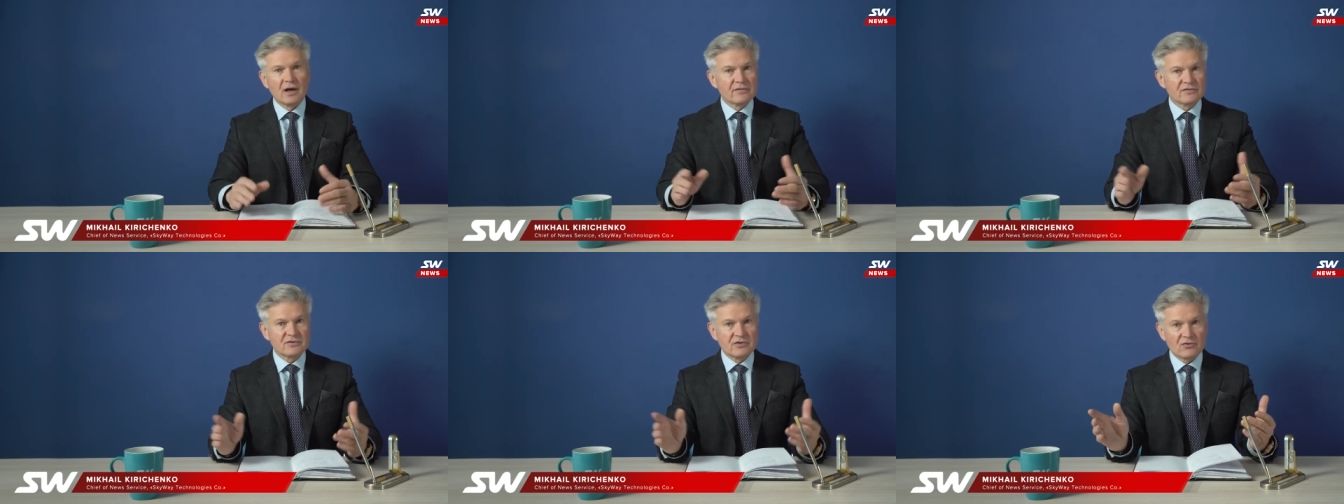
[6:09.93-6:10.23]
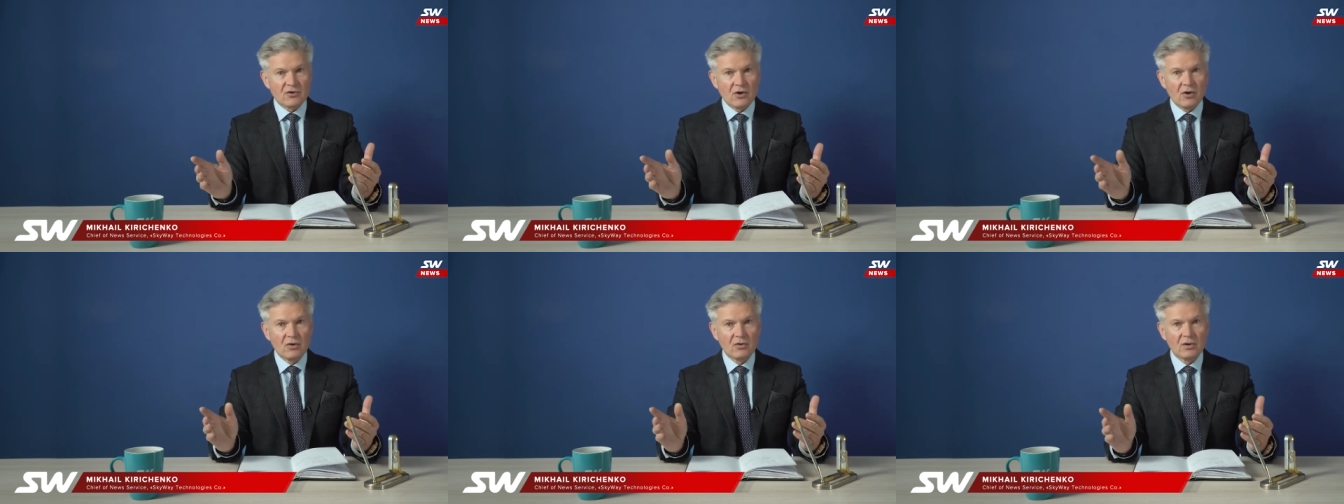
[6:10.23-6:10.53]

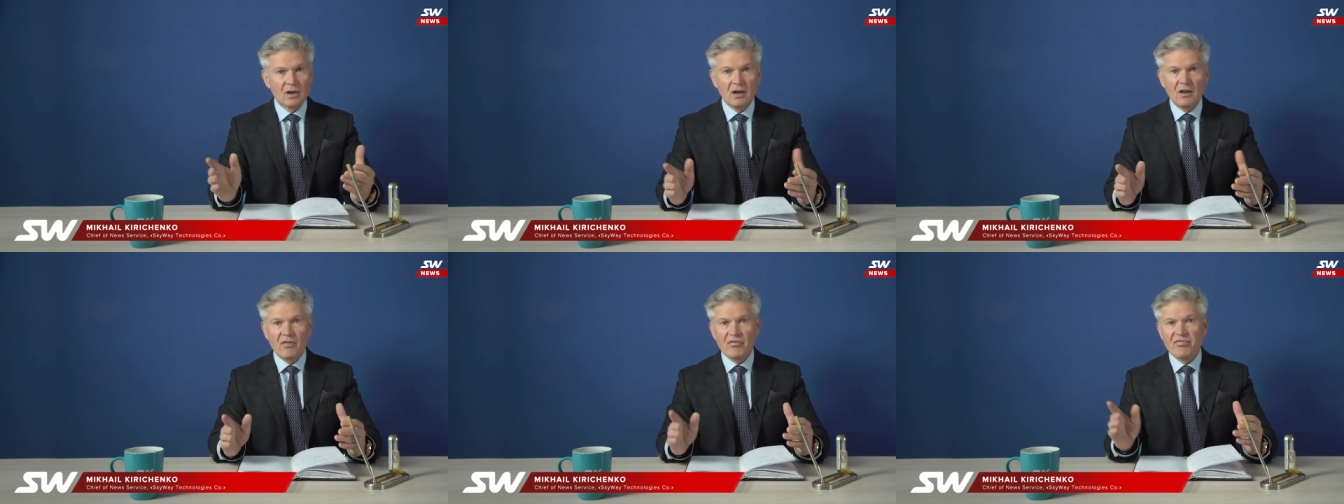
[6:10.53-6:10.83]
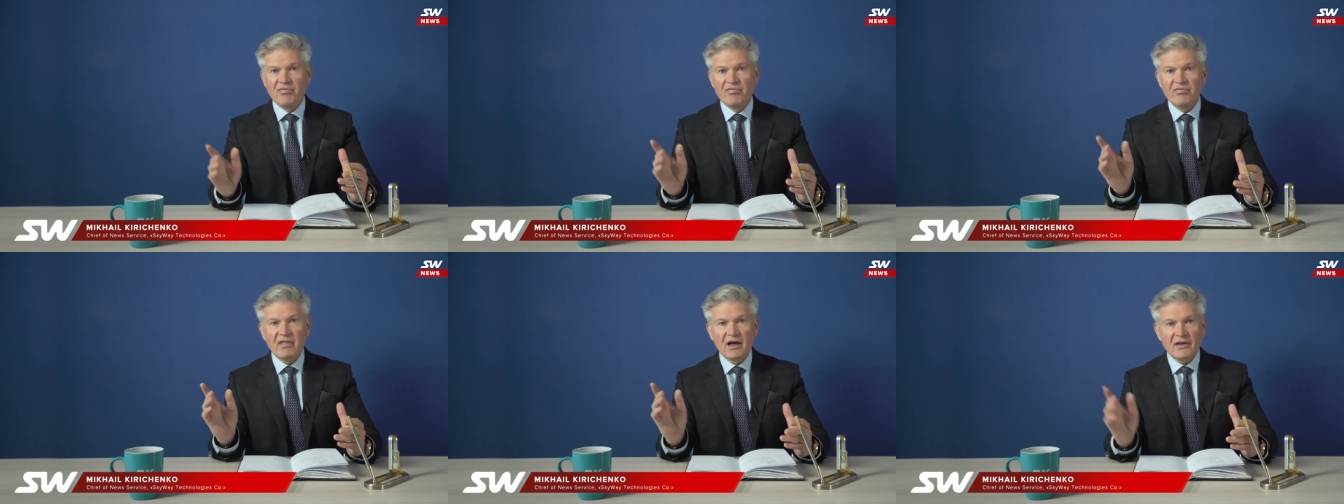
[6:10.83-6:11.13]
After all,
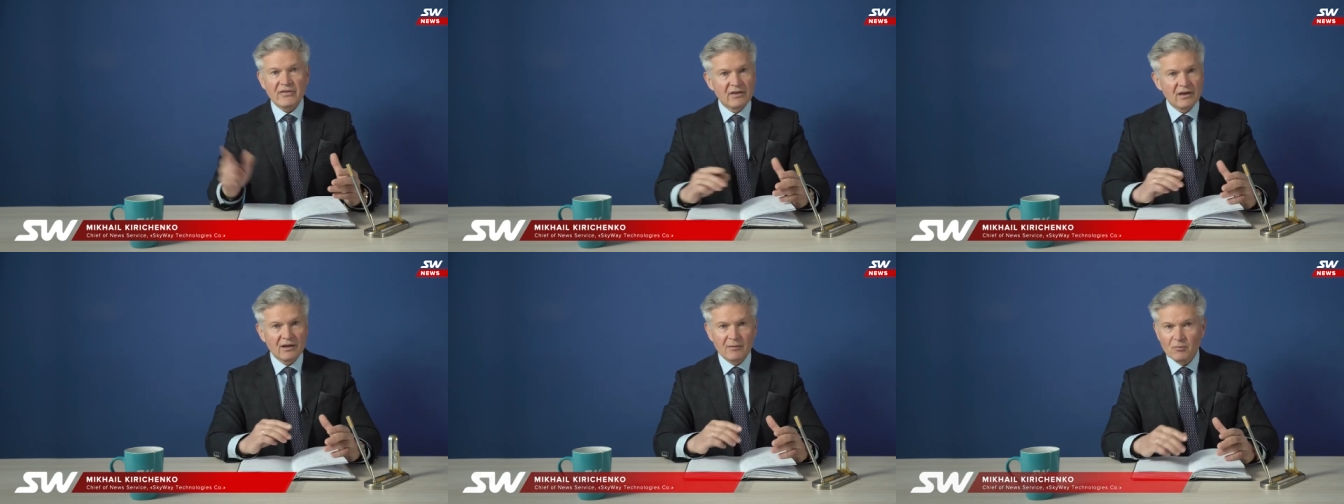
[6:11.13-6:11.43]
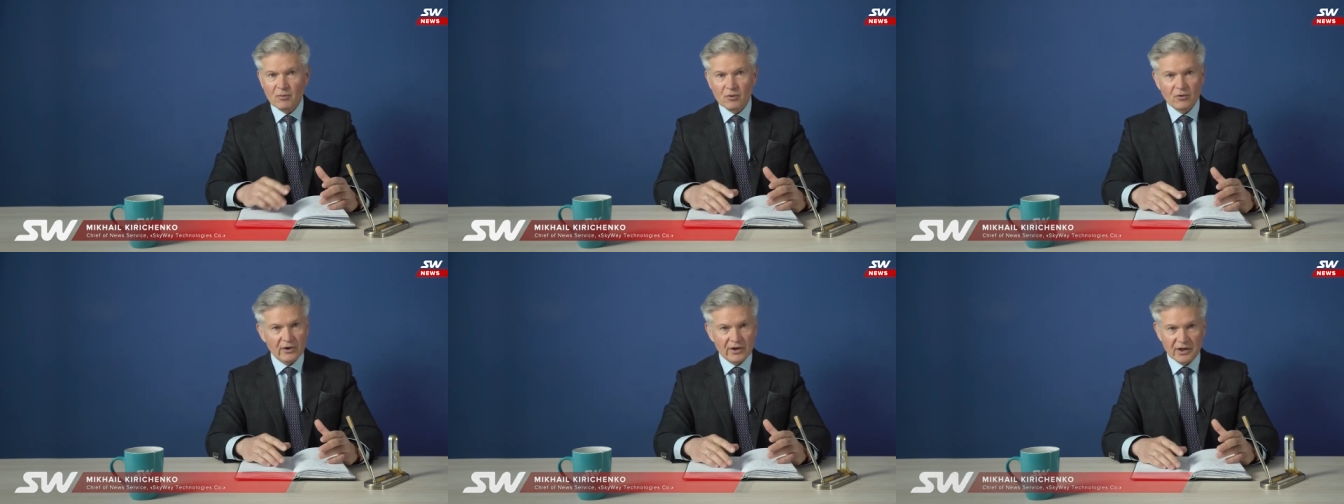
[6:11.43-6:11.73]

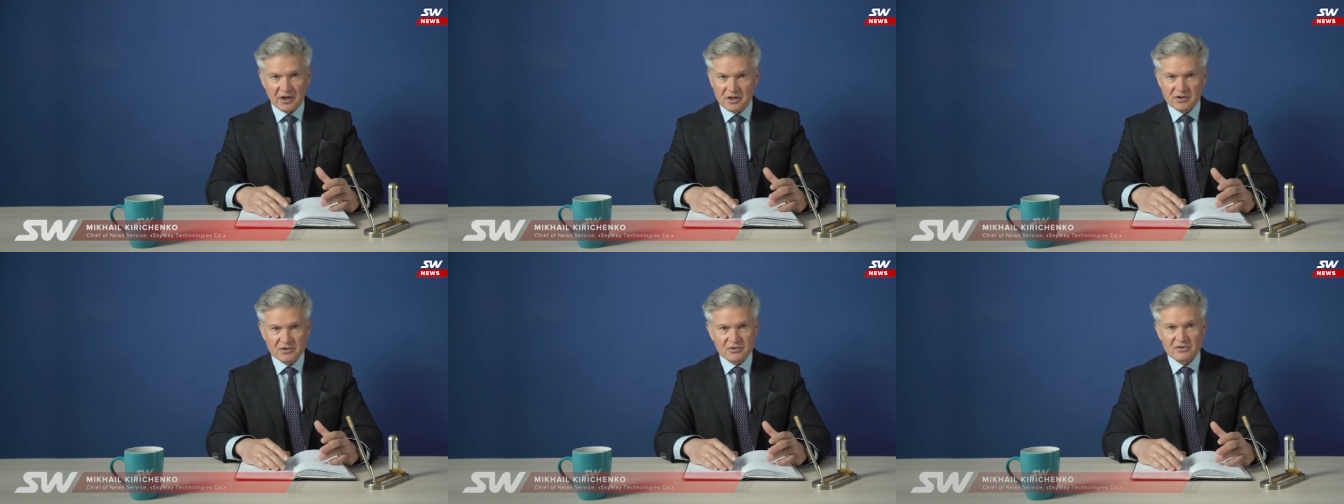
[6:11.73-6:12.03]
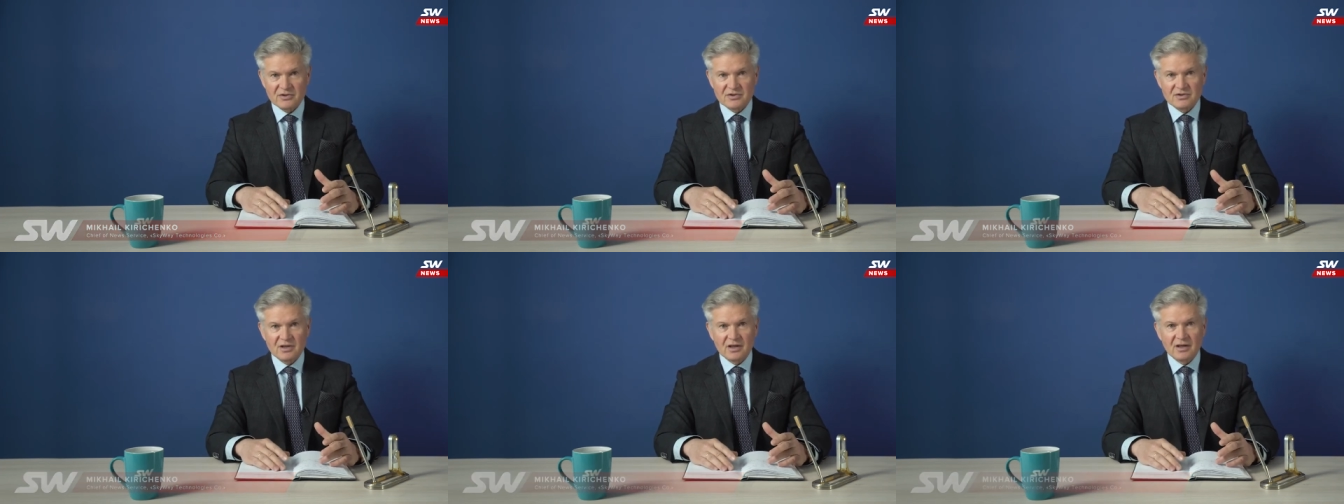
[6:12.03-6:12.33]
nothing more
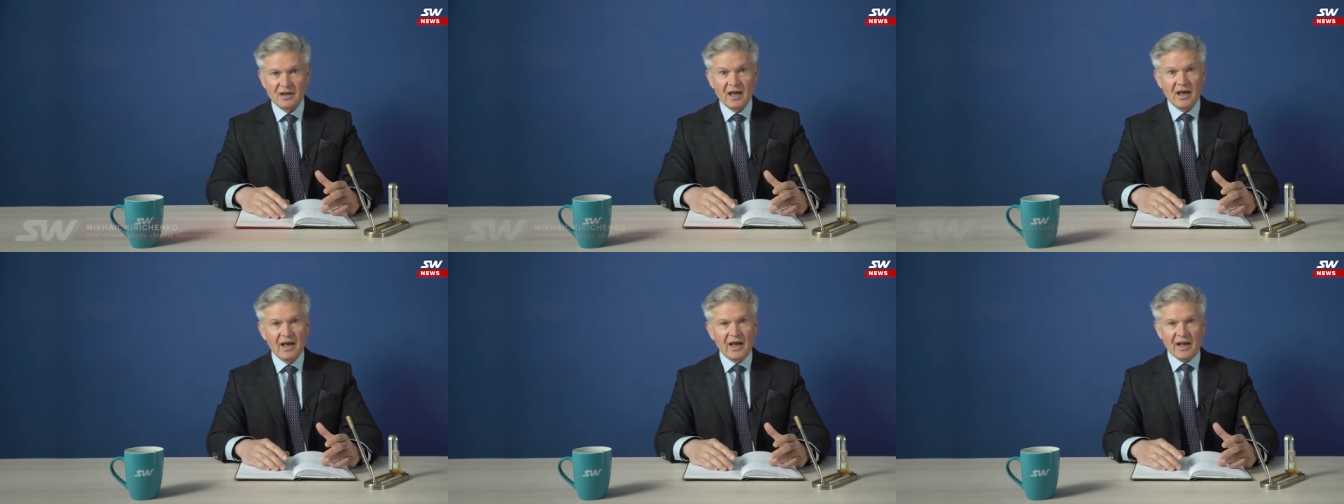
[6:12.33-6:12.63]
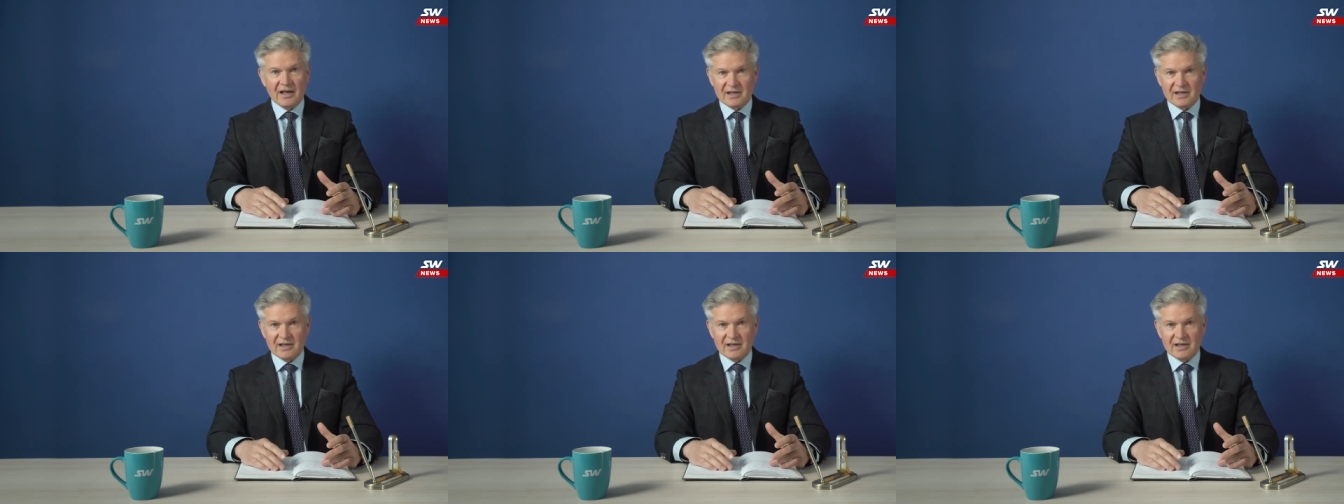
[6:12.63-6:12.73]
interesting